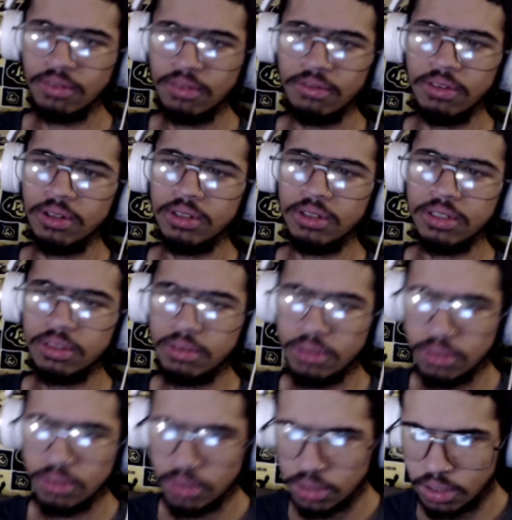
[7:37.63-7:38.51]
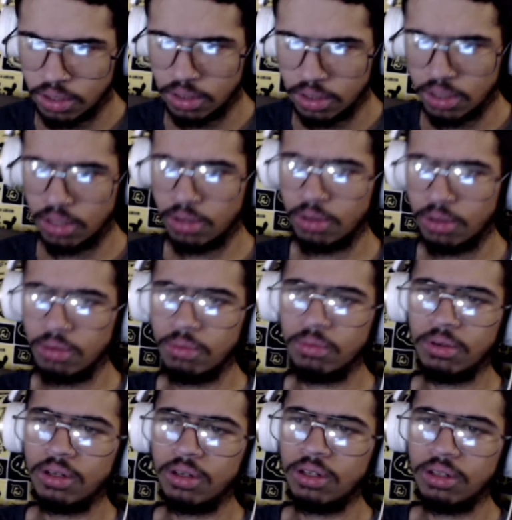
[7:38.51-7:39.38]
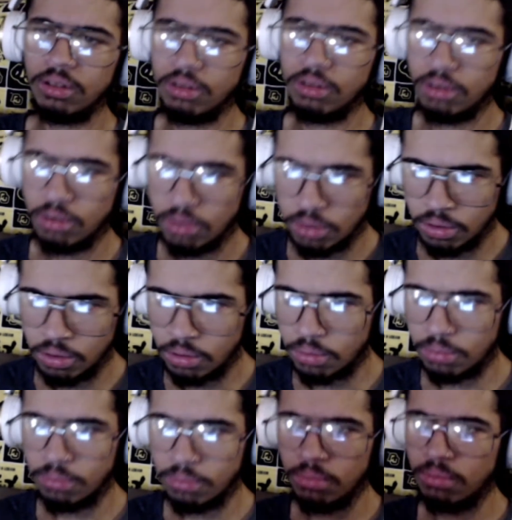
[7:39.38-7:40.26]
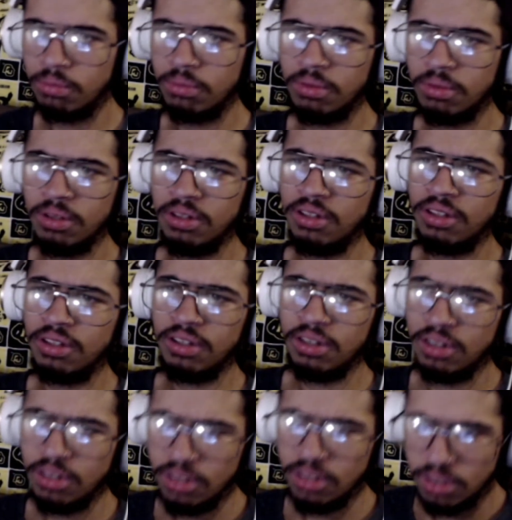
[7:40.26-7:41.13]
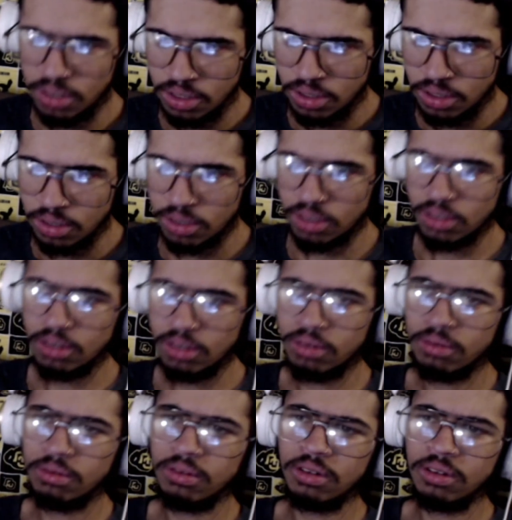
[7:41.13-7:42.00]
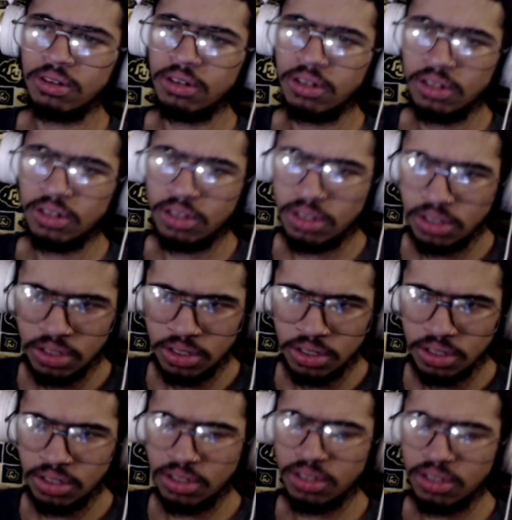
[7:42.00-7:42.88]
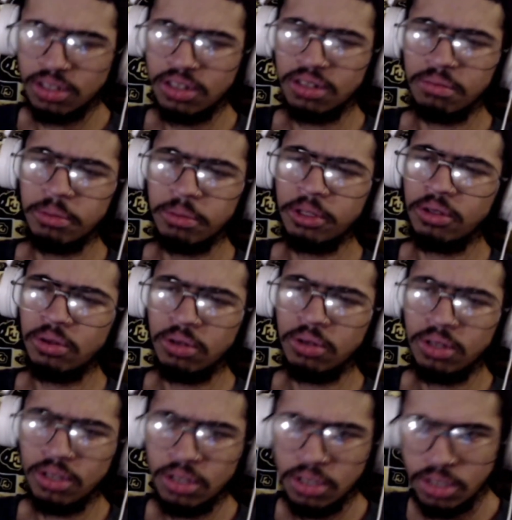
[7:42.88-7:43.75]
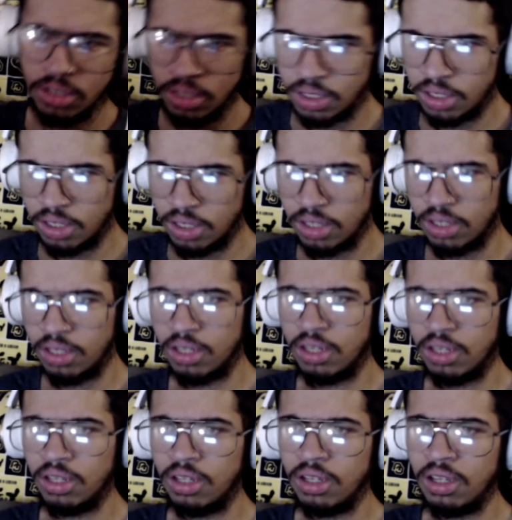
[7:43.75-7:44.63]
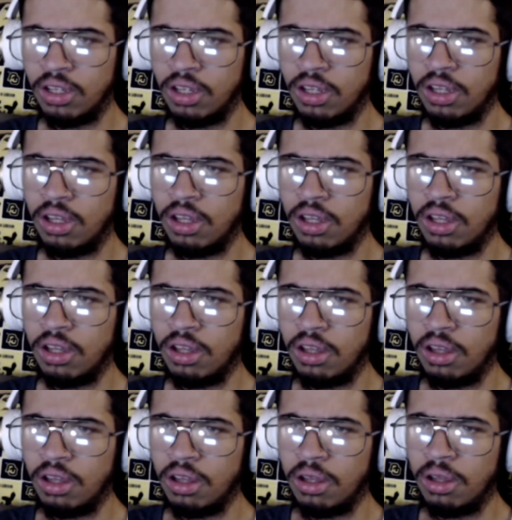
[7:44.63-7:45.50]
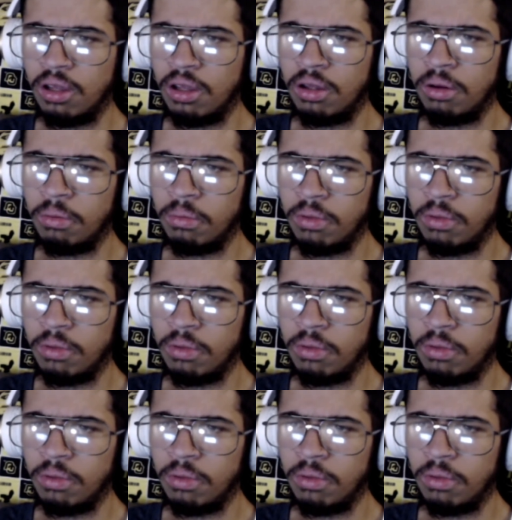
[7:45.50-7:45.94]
wanna go home. I don't wanna go home. Could it be one night? Can you? Can you?